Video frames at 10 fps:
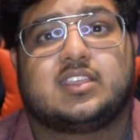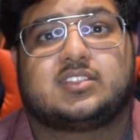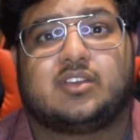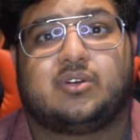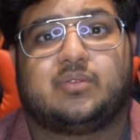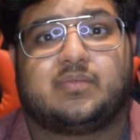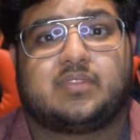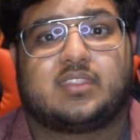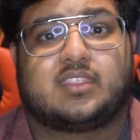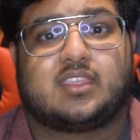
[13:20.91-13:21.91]
So
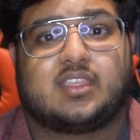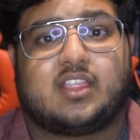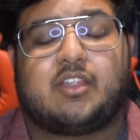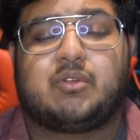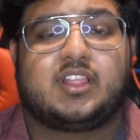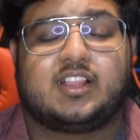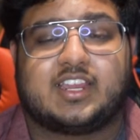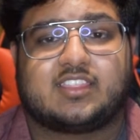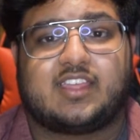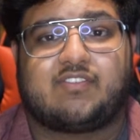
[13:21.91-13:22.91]
I really
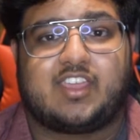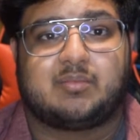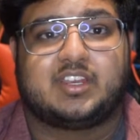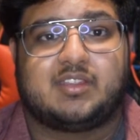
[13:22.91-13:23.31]
like that family